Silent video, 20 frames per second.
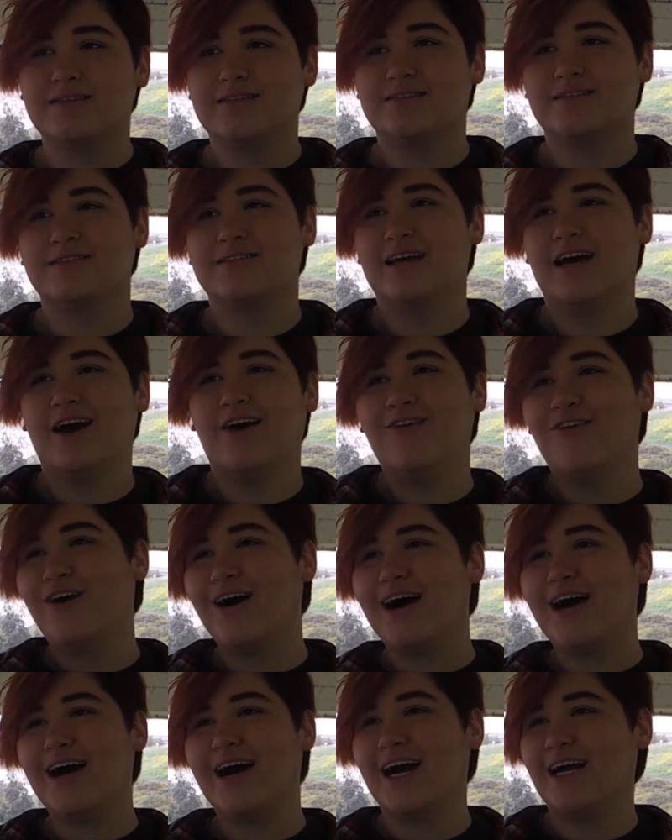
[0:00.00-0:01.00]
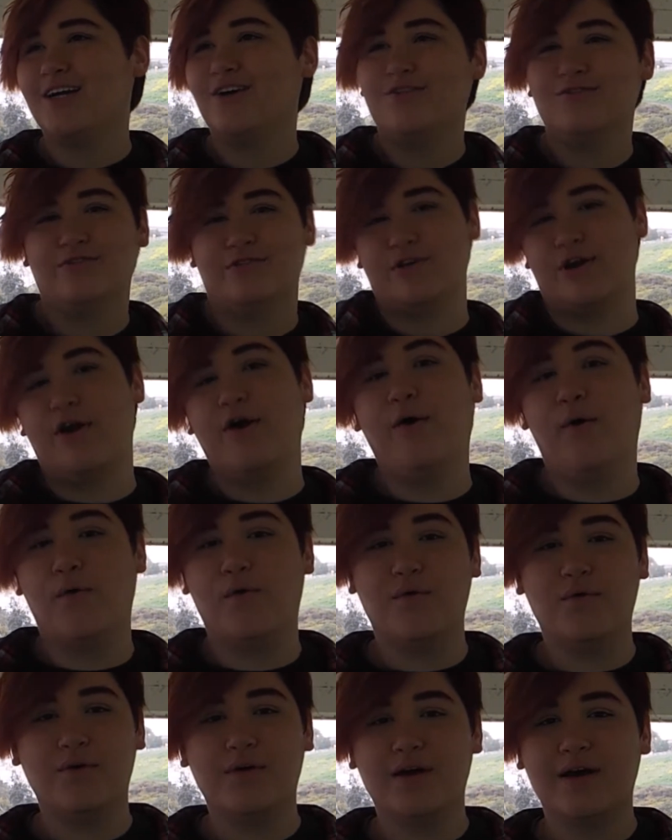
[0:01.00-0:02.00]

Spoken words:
to now I don't know,